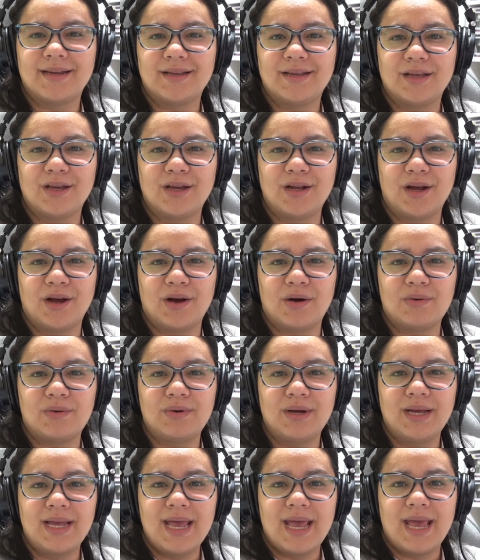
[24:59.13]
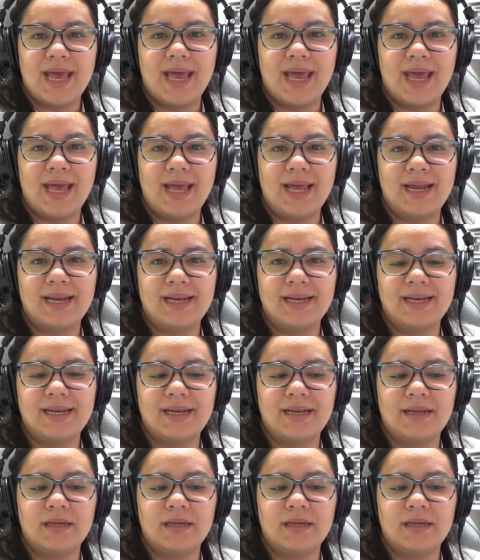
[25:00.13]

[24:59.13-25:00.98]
you know? And